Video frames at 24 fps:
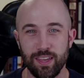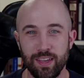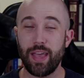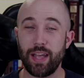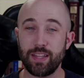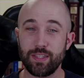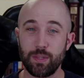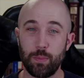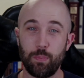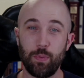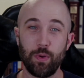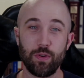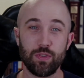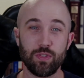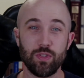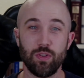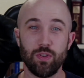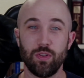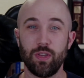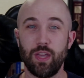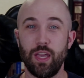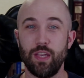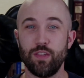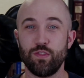That's a personal
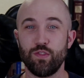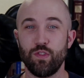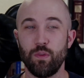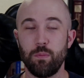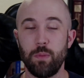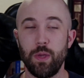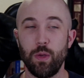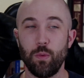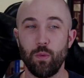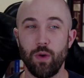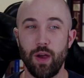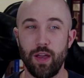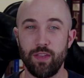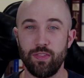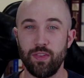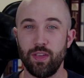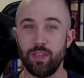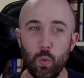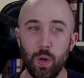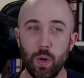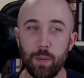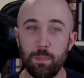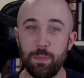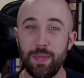case for me where I think
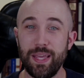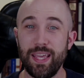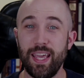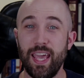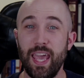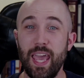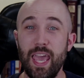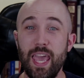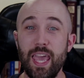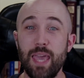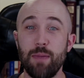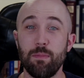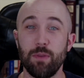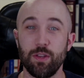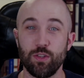what became